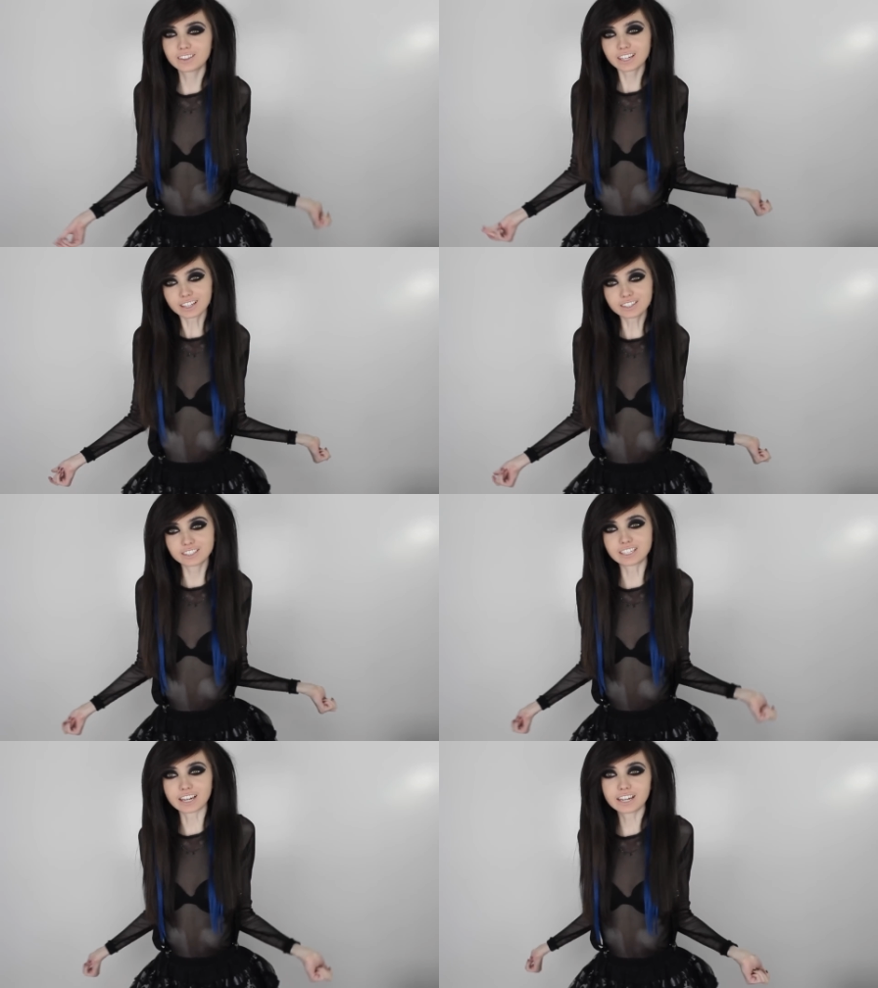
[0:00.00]
The
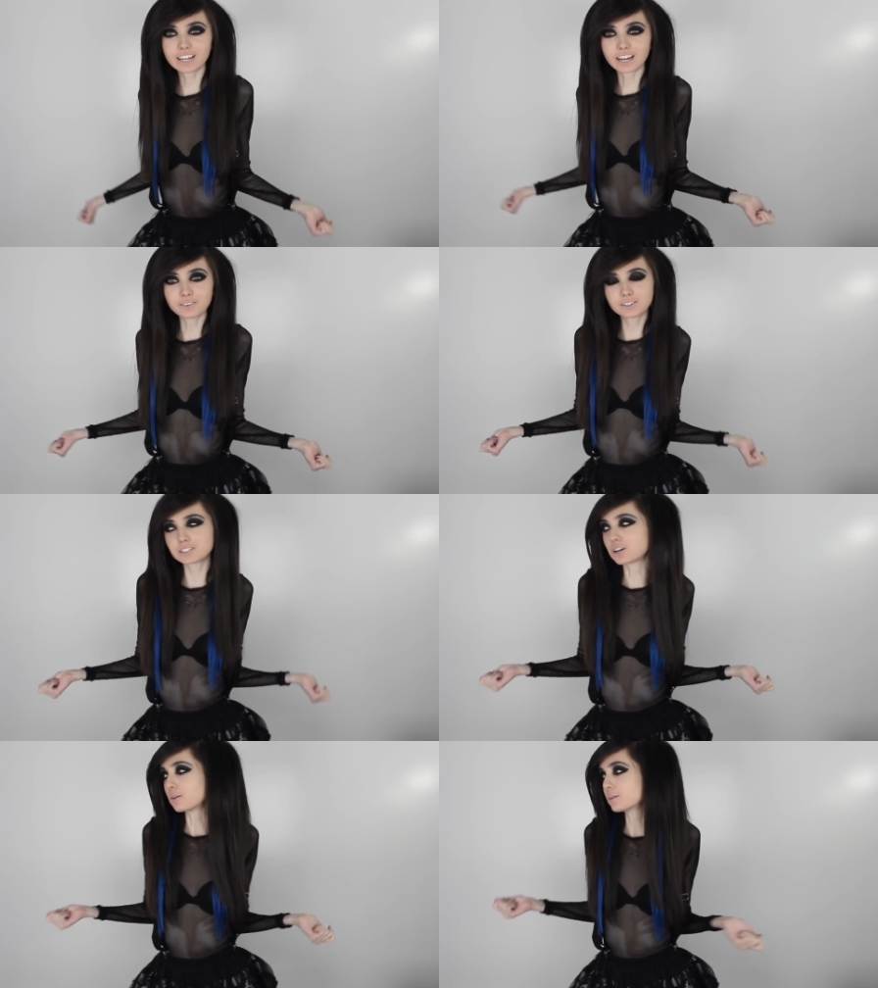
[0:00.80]
other day I
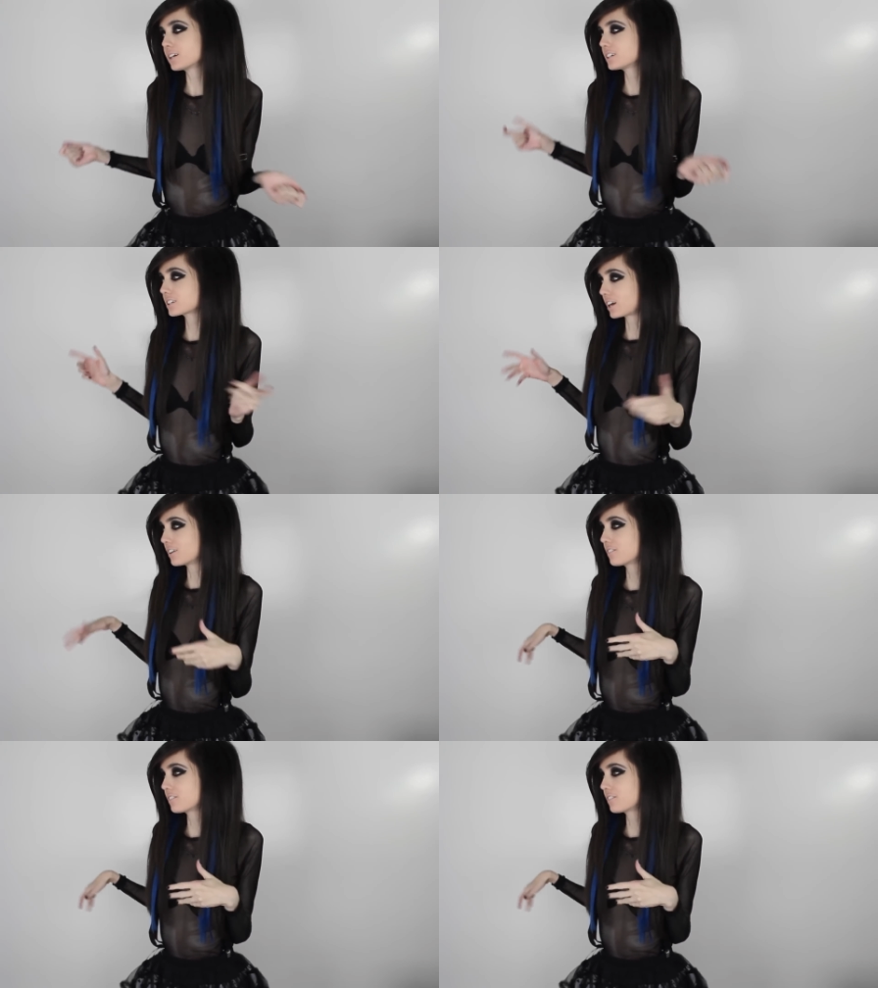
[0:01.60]
went shopping just kind